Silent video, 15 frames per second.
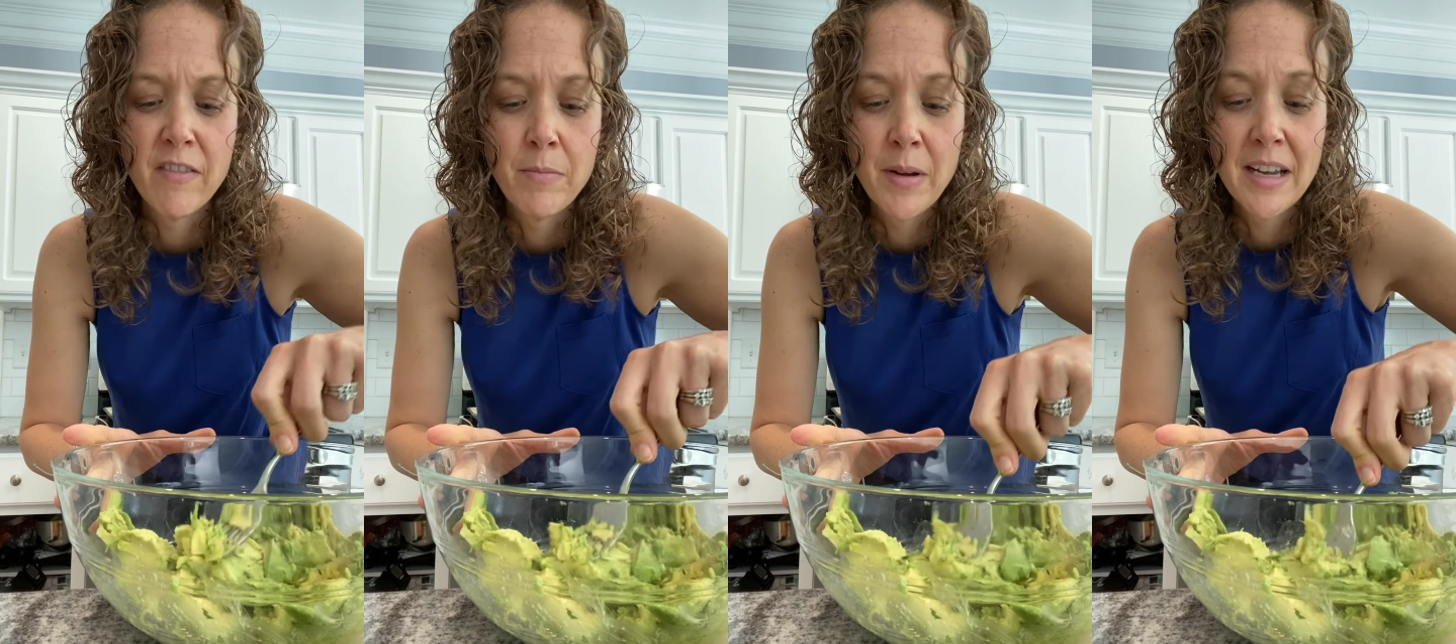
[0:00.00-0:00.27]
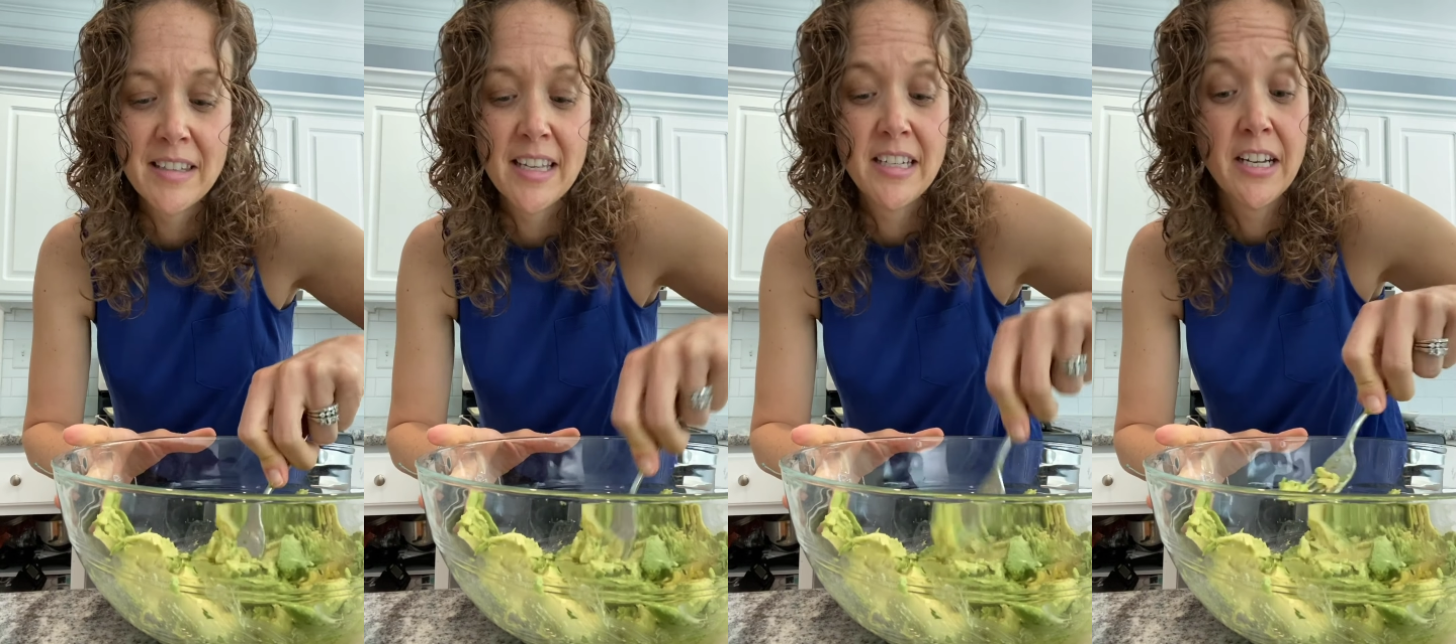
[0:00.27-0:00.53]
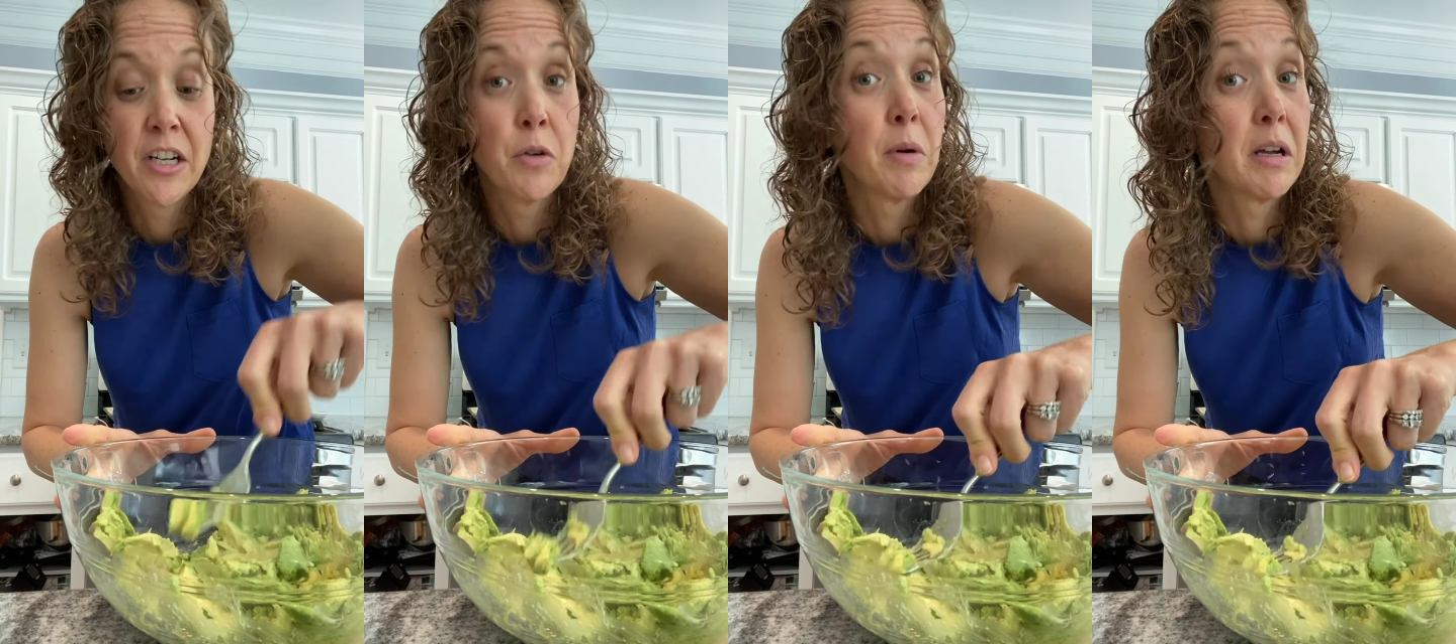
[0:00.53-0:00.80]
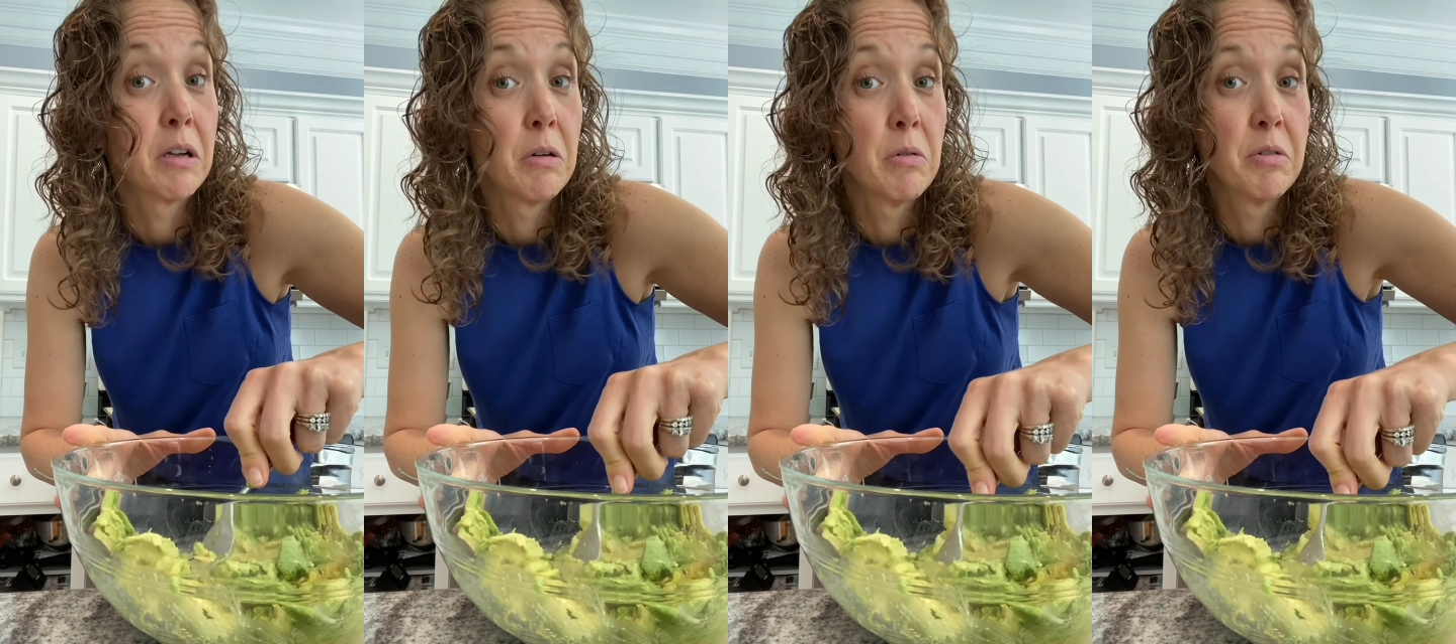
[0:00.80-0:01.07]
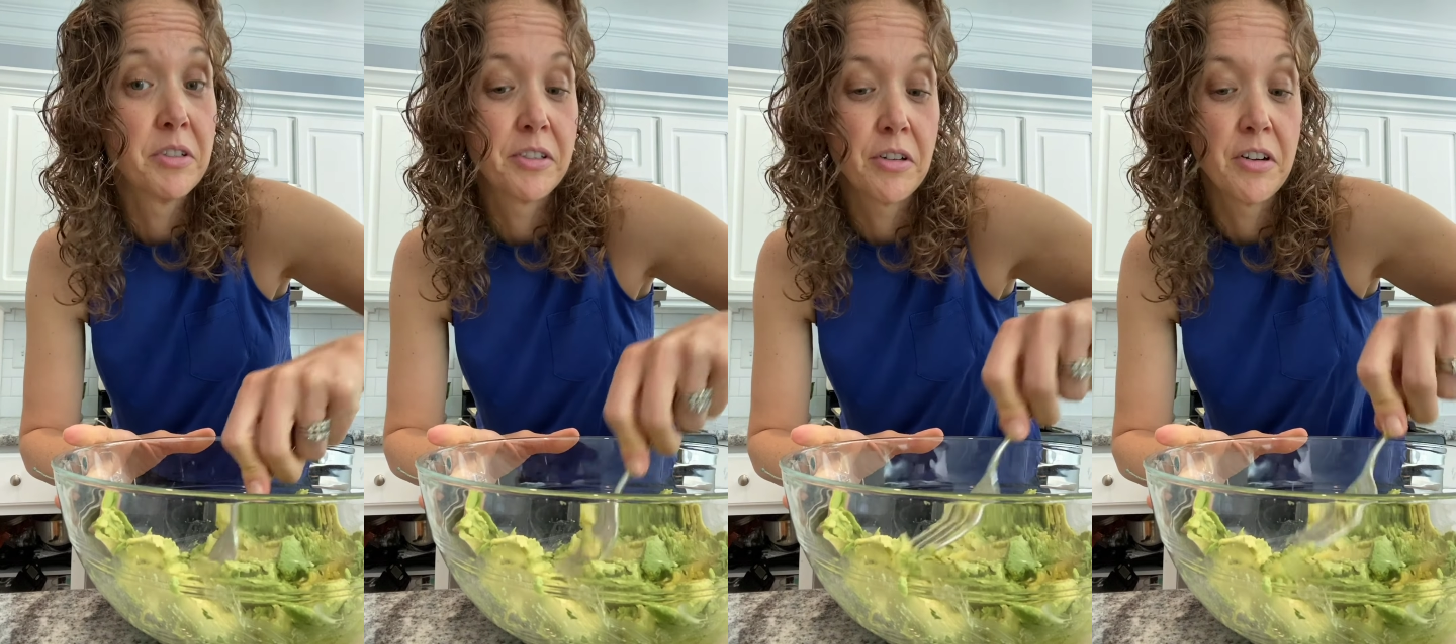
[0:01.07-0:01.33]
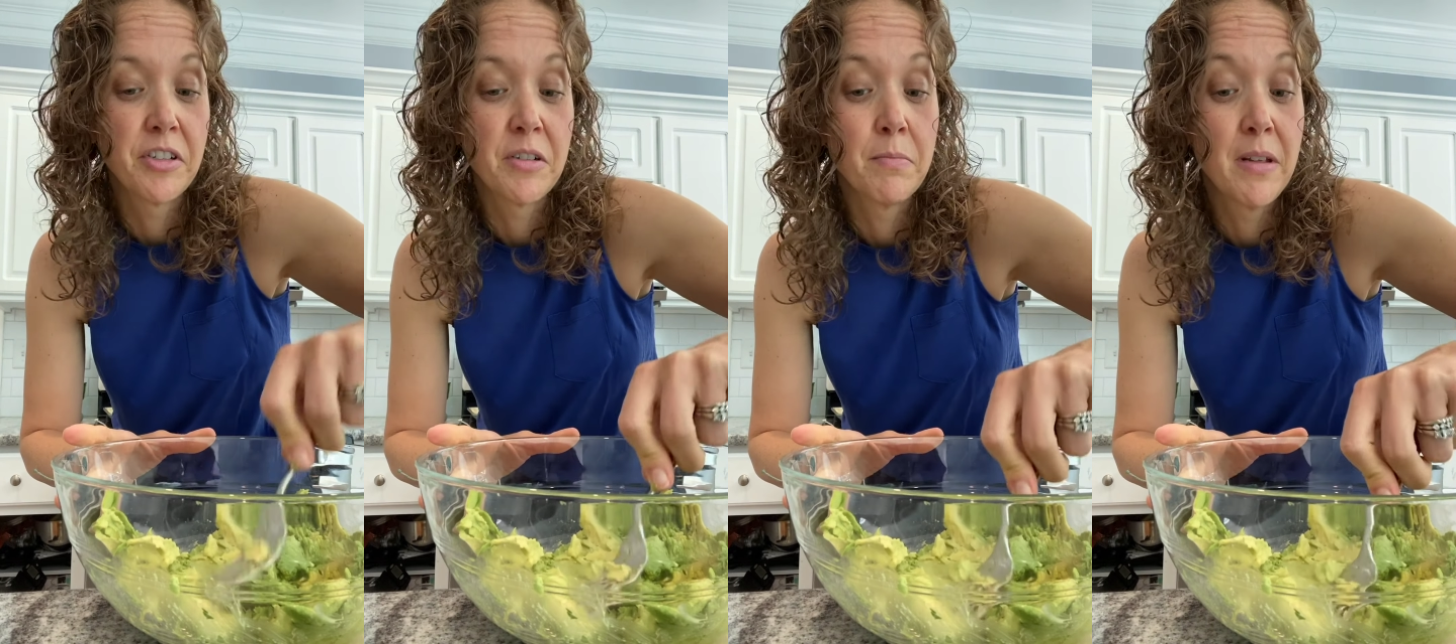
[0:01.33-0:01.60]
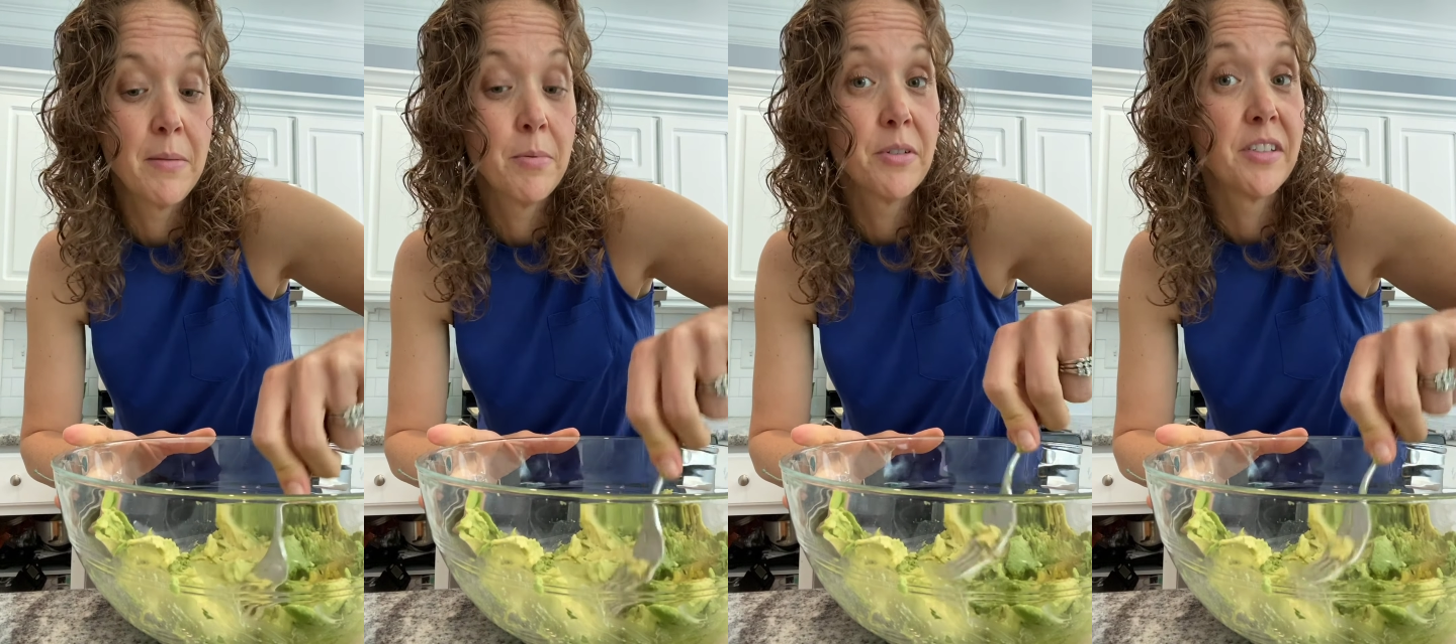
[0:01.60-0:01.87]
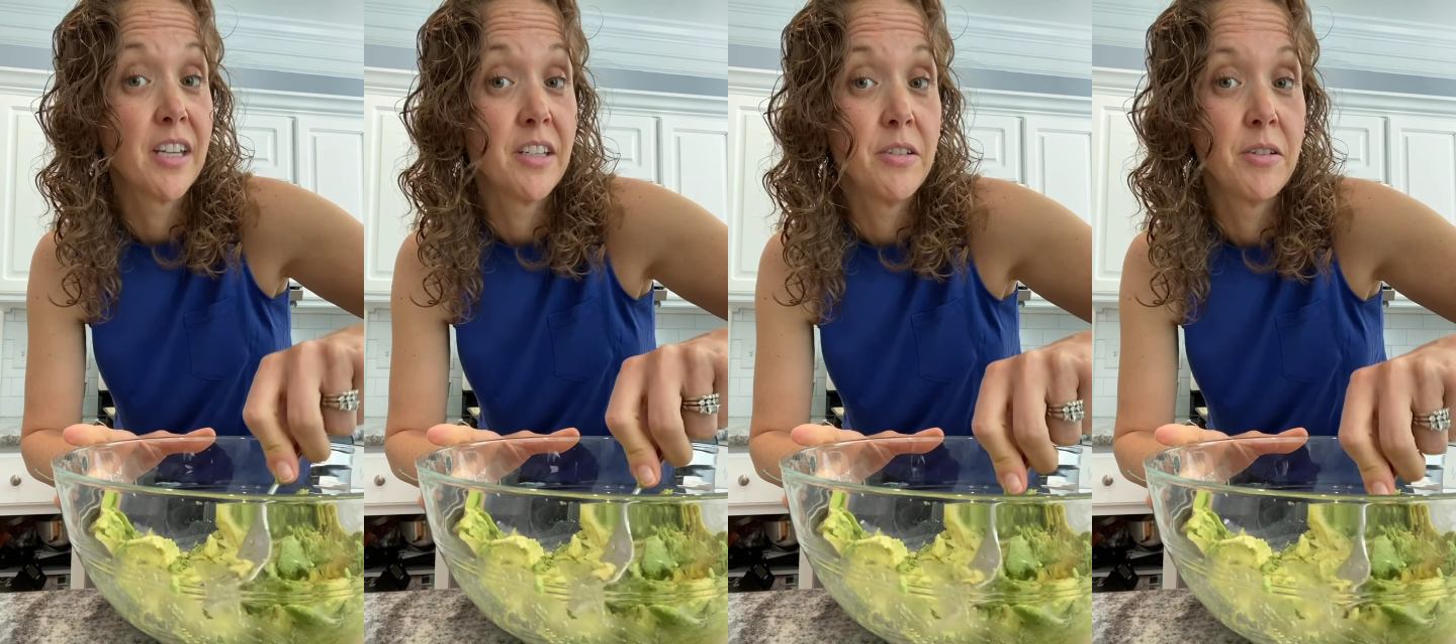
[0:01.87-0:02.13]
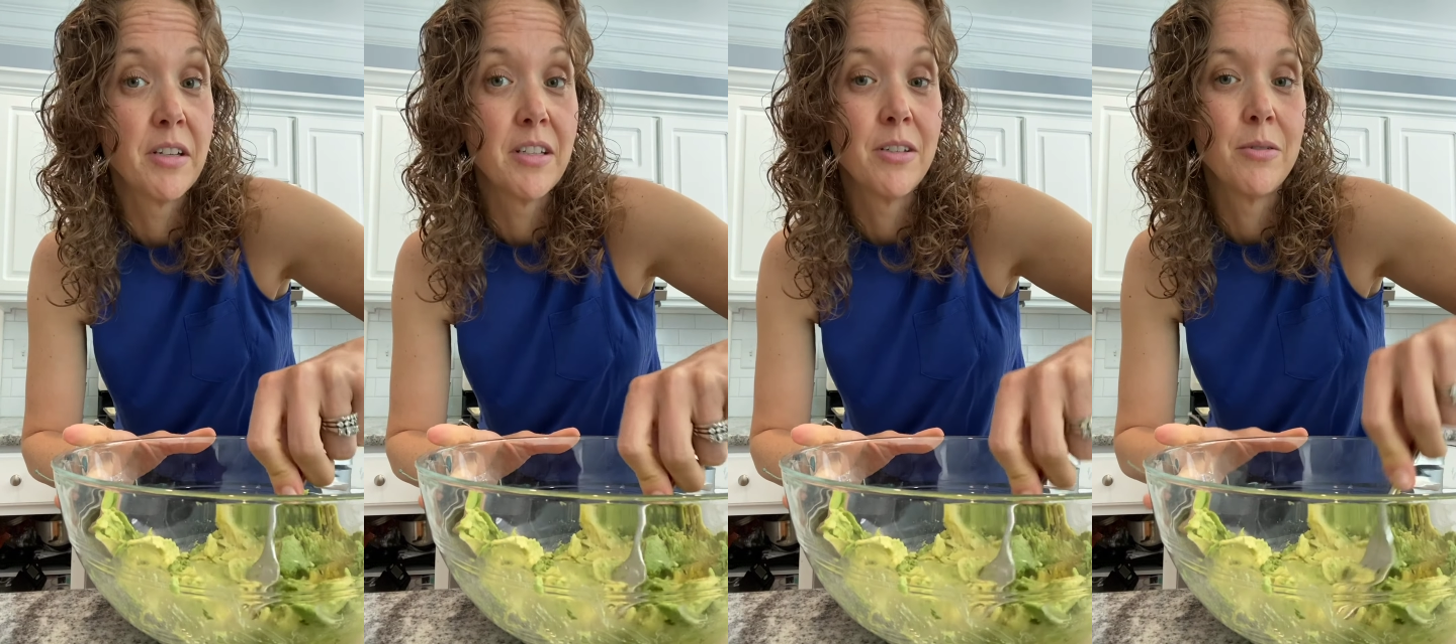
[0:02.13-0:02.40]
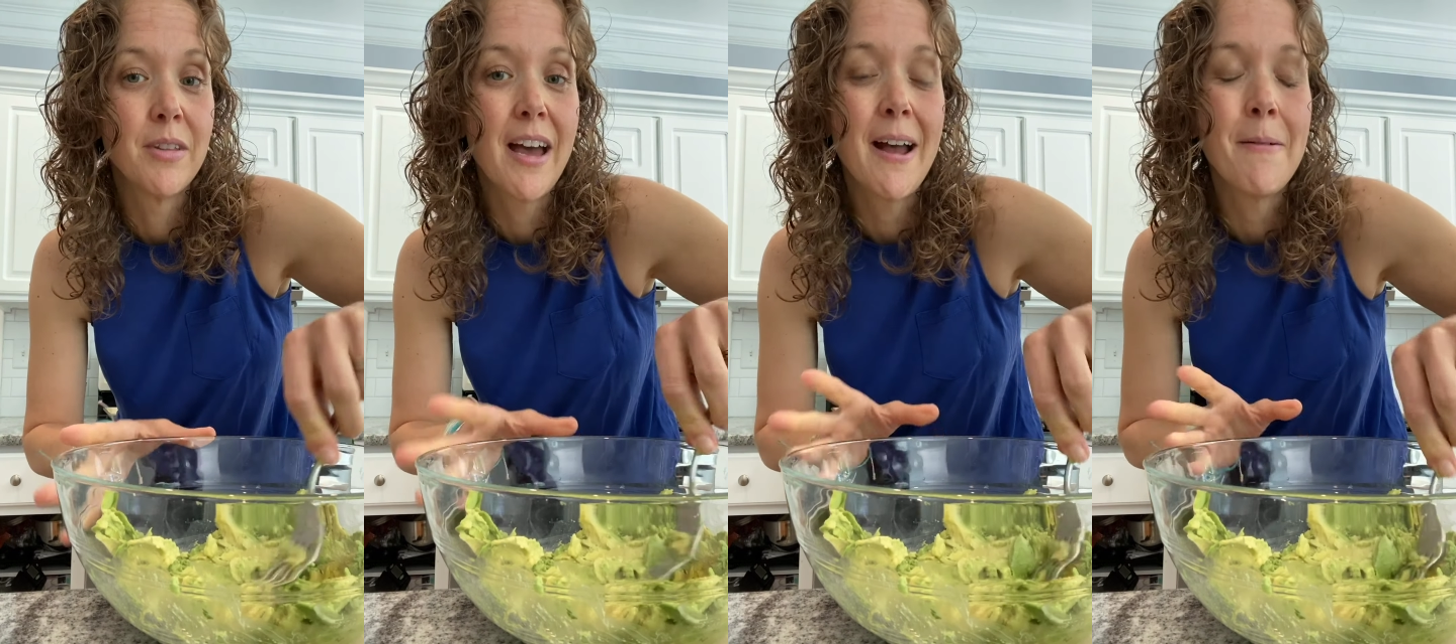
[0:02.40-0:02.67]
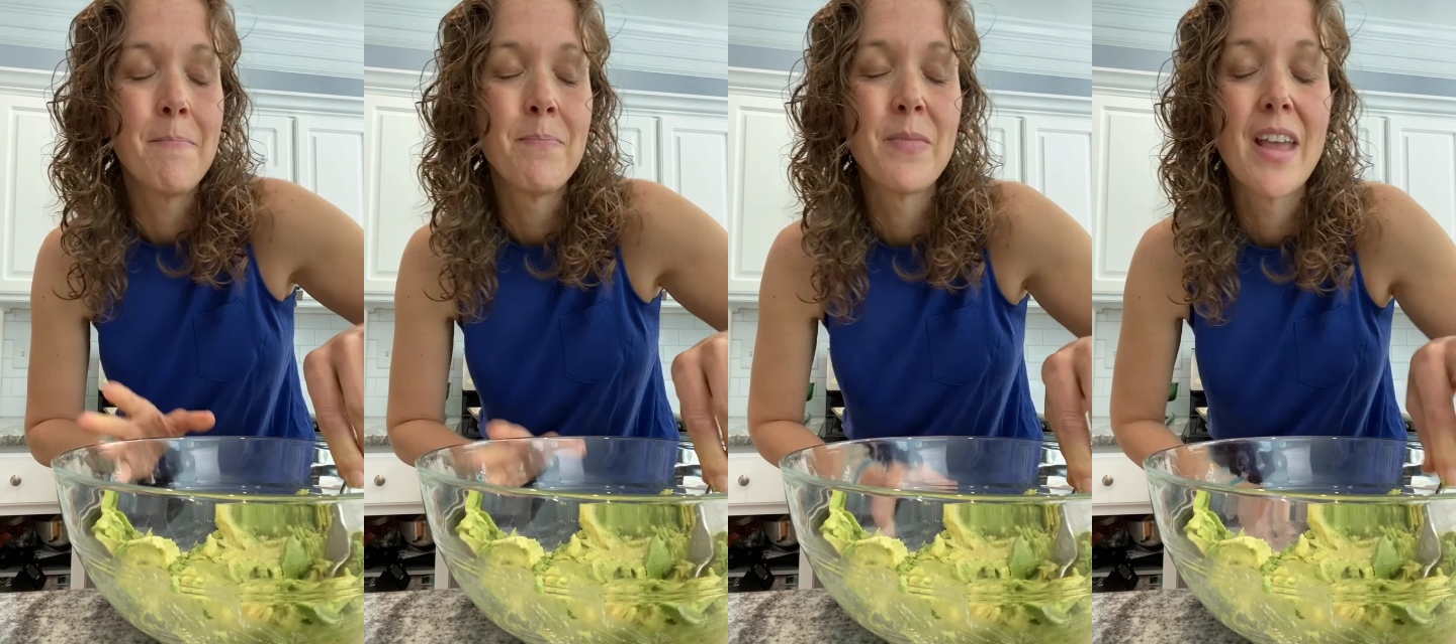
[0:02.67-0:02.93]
because I did a quick Google search and people said you can do that.